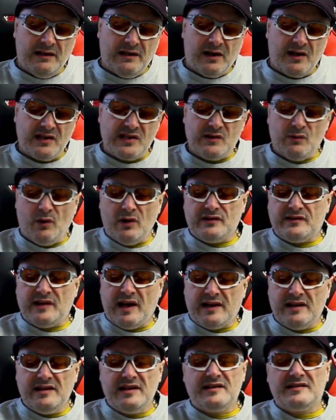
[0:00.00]
Because he wasn't
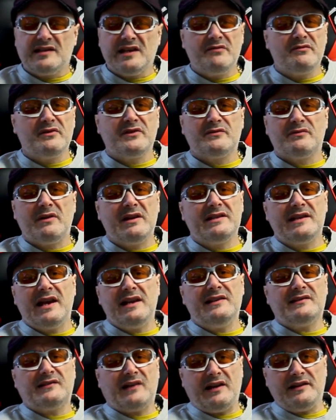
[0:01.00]
taking it serious when
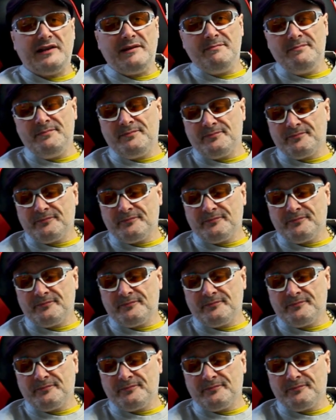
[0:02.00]
Dennis had him.